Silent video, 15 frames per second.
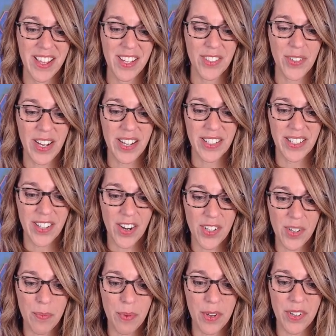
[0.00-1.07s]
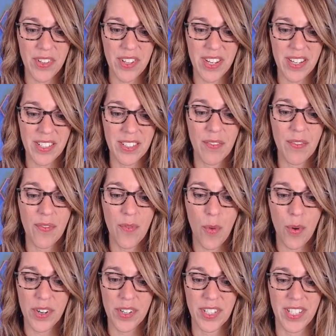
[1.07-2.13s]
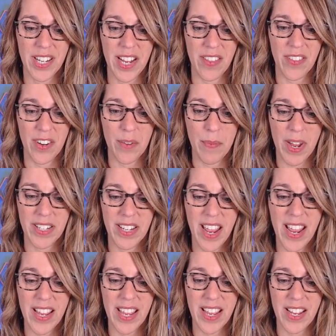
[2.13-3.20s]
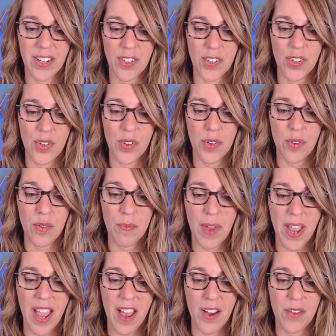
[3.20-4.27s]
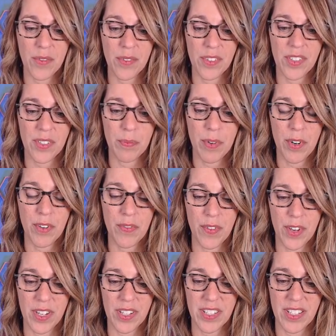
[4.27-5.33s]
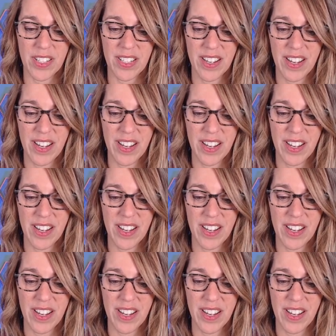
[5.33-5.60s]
So I can start to put this force together by taking two pounds per foot